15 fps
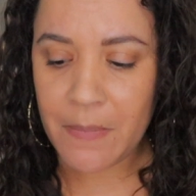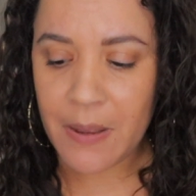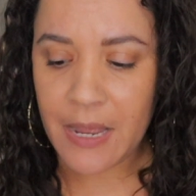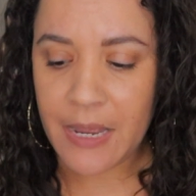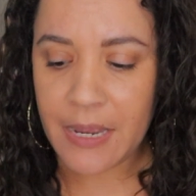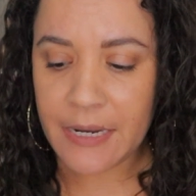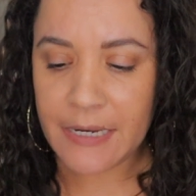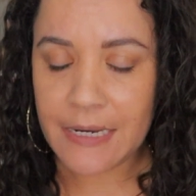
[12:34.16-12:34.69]

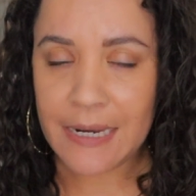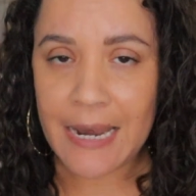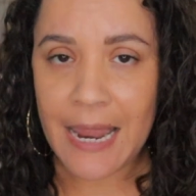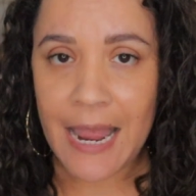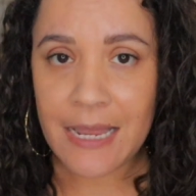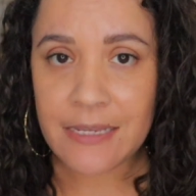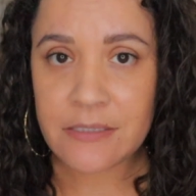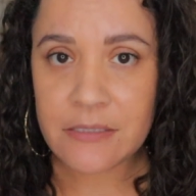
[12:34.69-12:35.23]
my
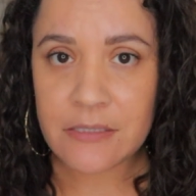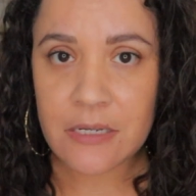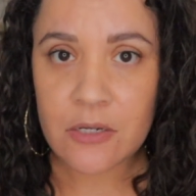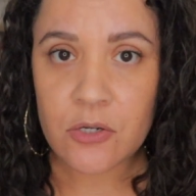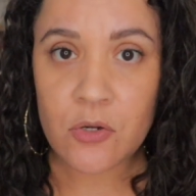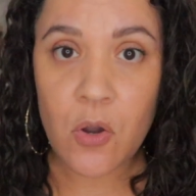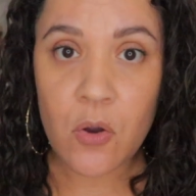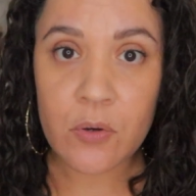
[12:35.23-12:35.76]
last
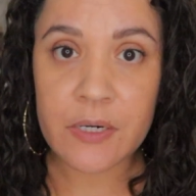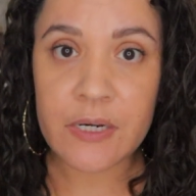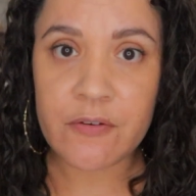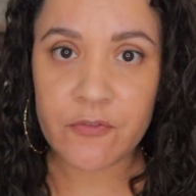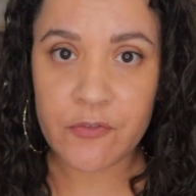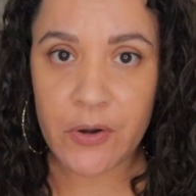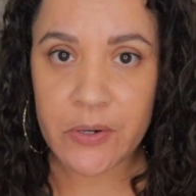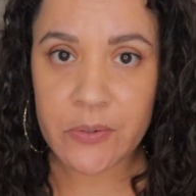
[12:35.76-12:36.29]

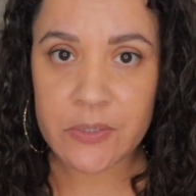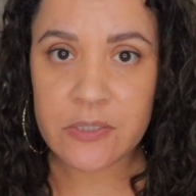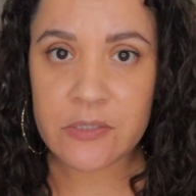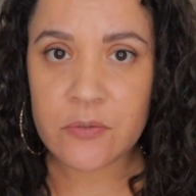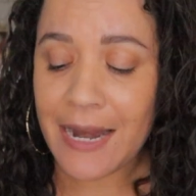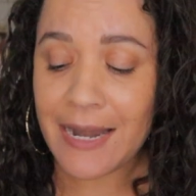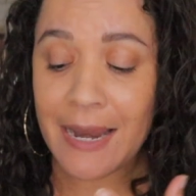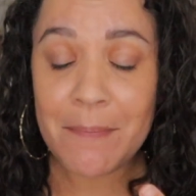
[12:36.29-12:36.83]
coconut
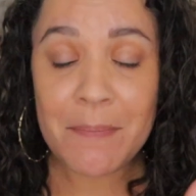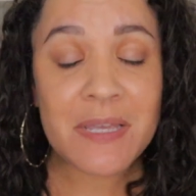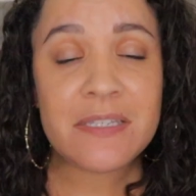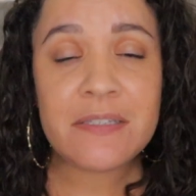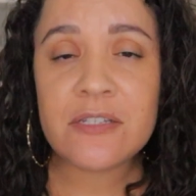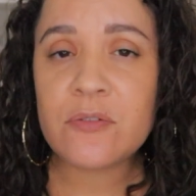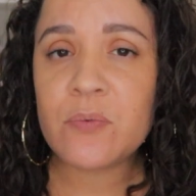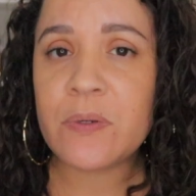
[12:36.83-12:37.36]
fragrance and I
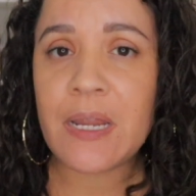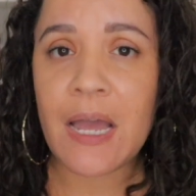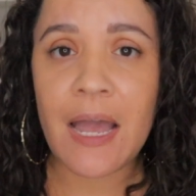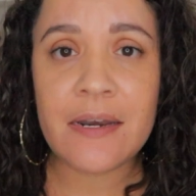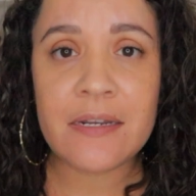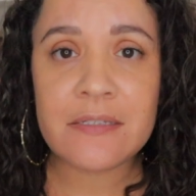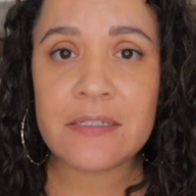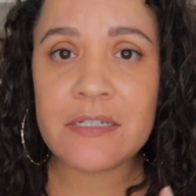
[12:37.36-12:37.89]
missed this one
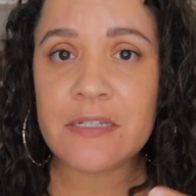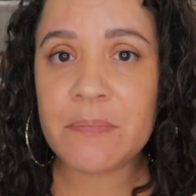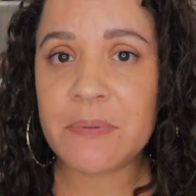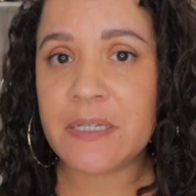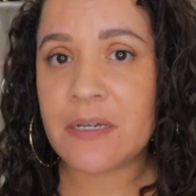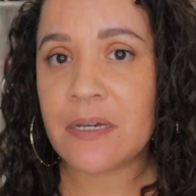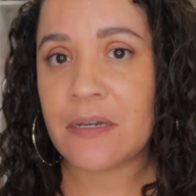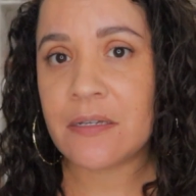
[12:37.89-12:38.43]
honestly
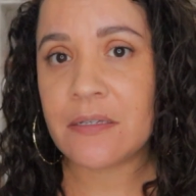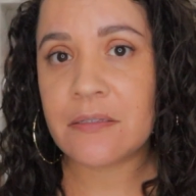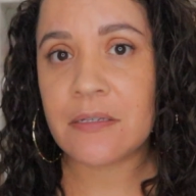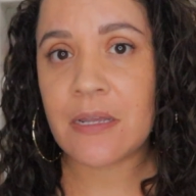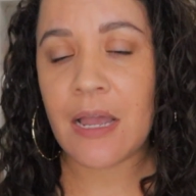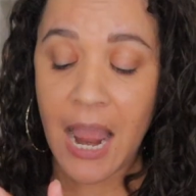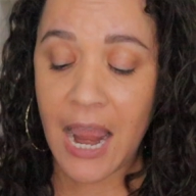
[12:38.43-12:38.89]
because